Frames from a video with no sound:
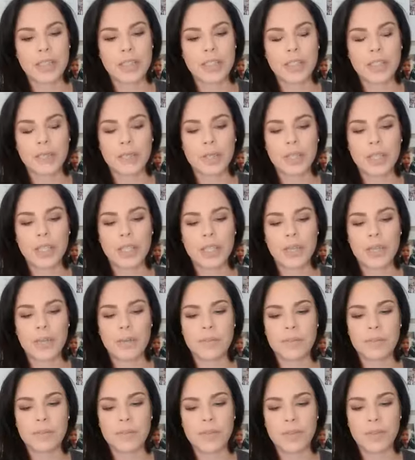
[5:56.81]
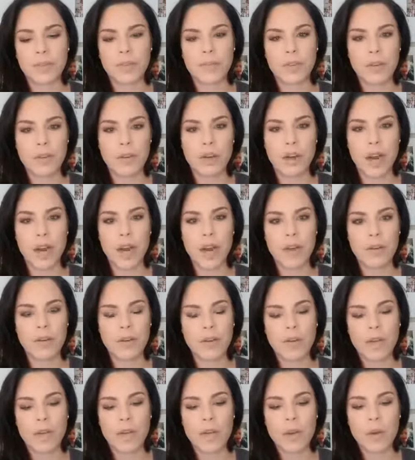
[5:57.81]
It really helps me just figure out
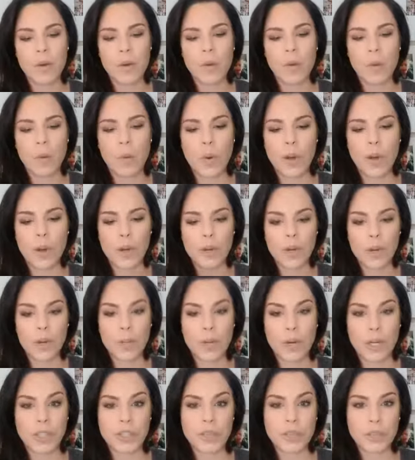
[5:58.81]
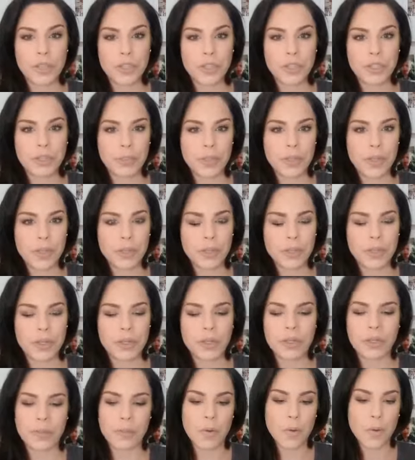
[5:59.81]
where their price point should be,
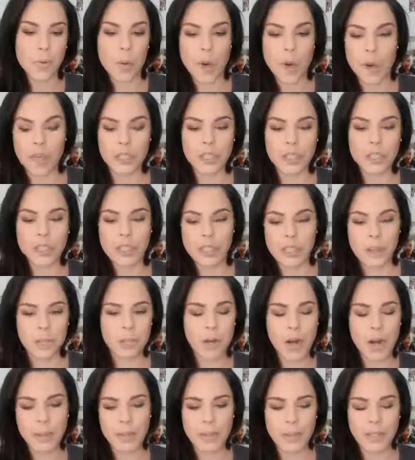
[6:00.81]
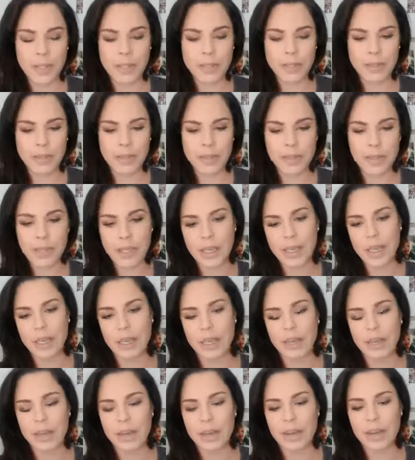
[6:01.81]
because I've been watching these properties and
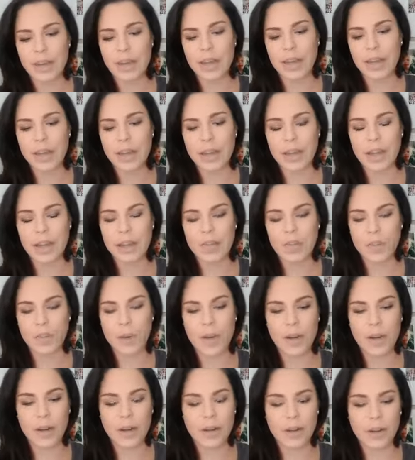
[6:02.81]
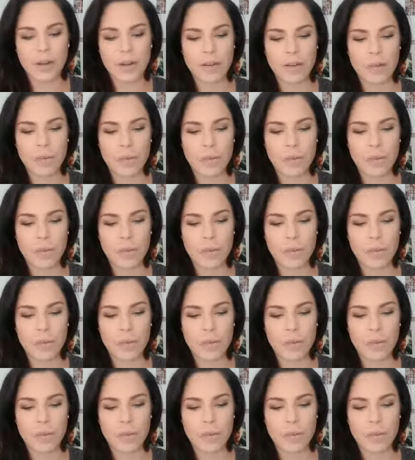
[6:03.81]
seeing kind of where